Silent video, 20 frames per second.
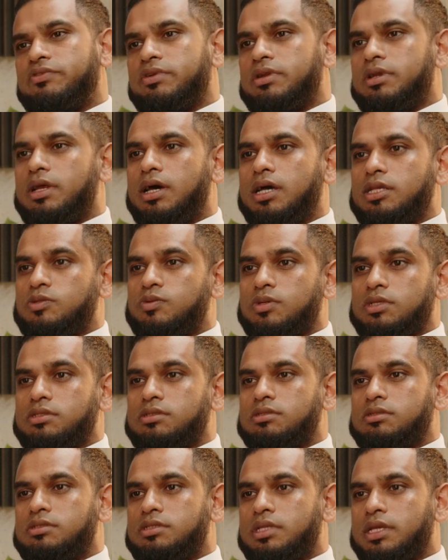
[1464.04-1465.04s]
Firnas
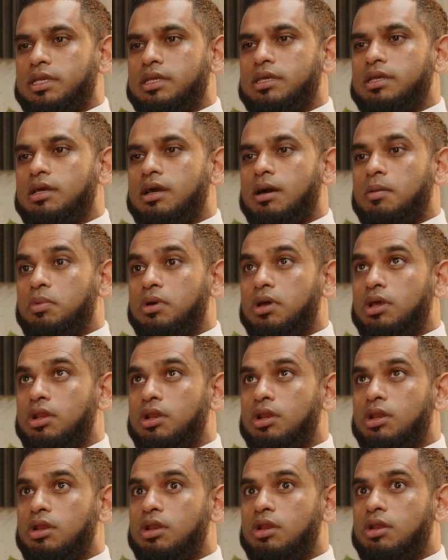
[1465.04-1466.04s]
was taking up a
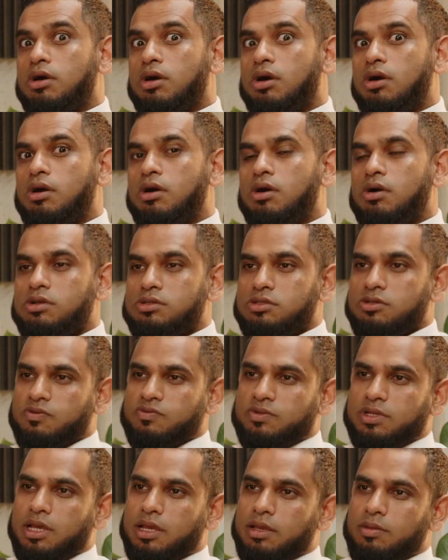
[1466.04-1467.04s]
lot
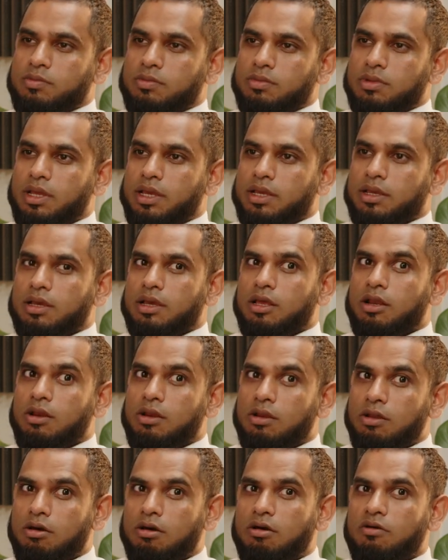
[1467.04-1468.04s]
of time, like a
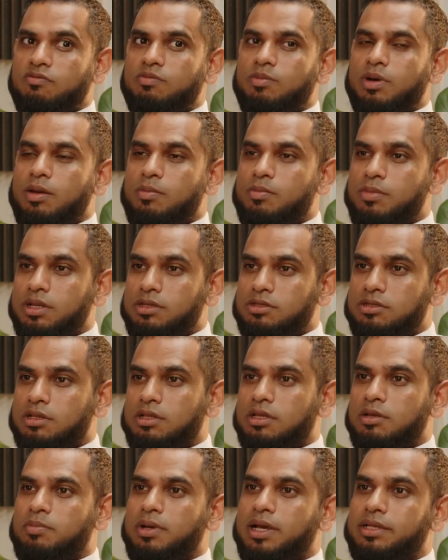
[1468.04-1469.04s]
lot of my
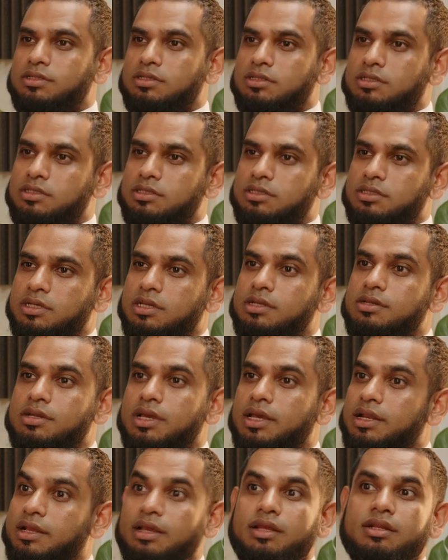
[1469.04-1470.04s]
mental capacity
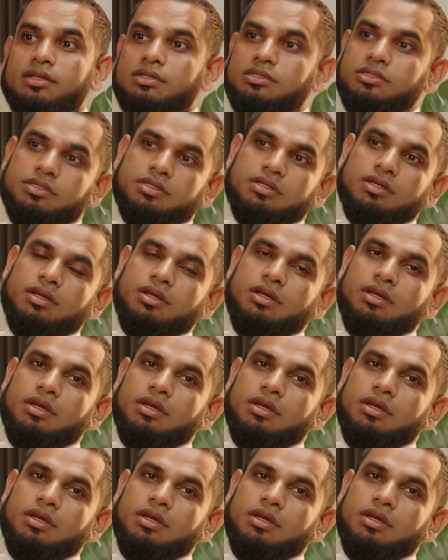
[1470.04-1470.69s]
and, and energy.